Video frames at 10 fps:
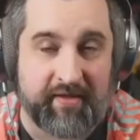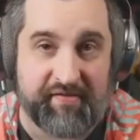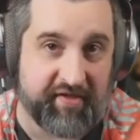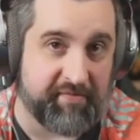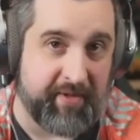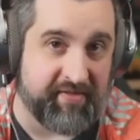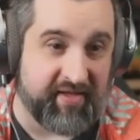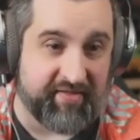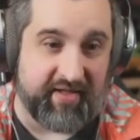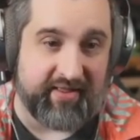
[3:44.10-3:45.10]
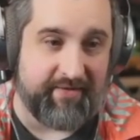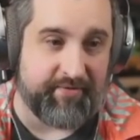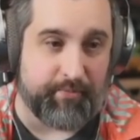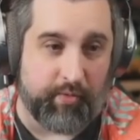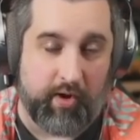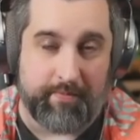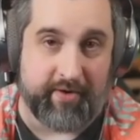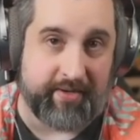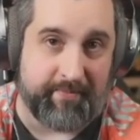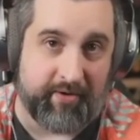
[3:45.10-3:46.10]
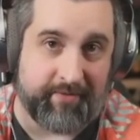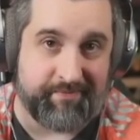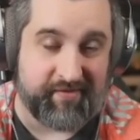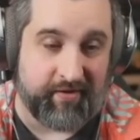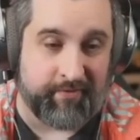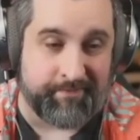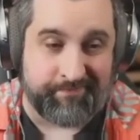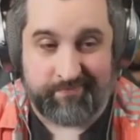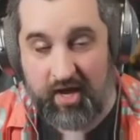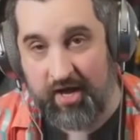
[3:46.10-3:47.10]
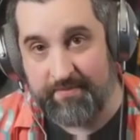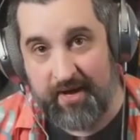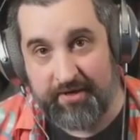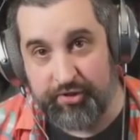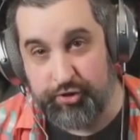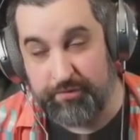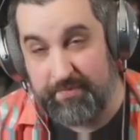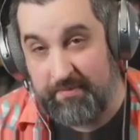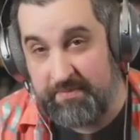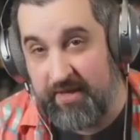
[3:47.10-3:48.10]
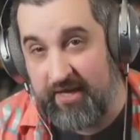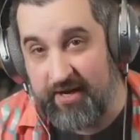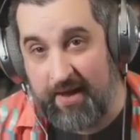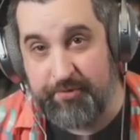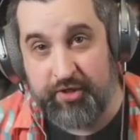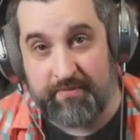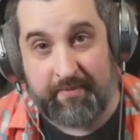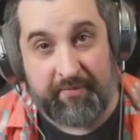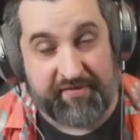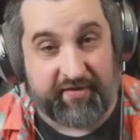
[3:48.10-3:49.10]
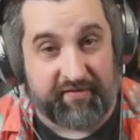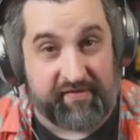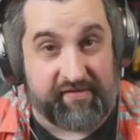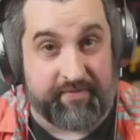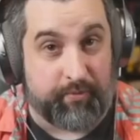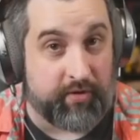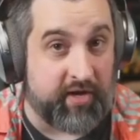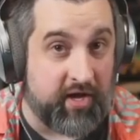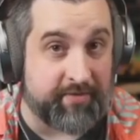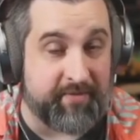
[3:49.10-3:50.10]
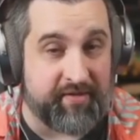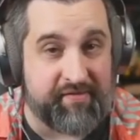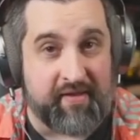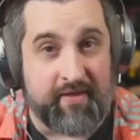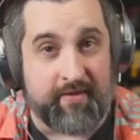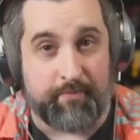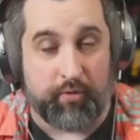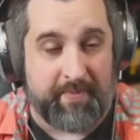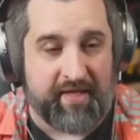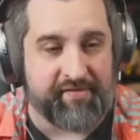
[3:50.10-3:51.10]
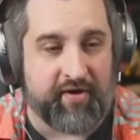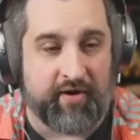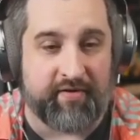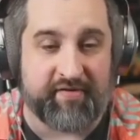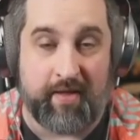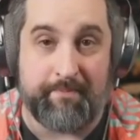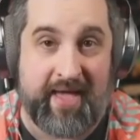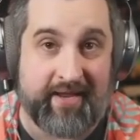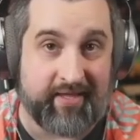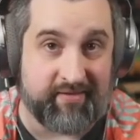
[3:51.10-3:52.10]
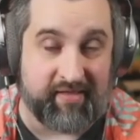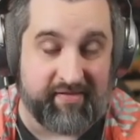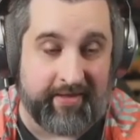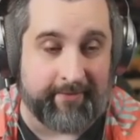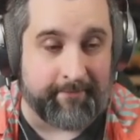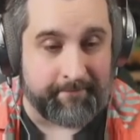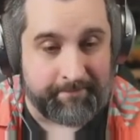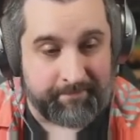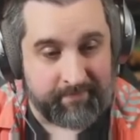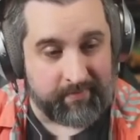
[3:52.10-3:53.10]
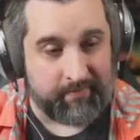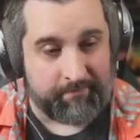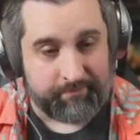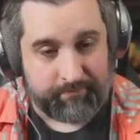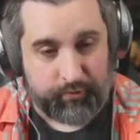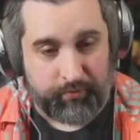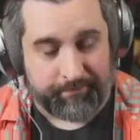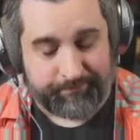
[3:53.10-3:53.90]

6-piece gets 11 more armor in MR. So Automata should maybe be an option. Maybe we'll start to see some more Kog'Maws, more Malzahars come back into the scene. Cool.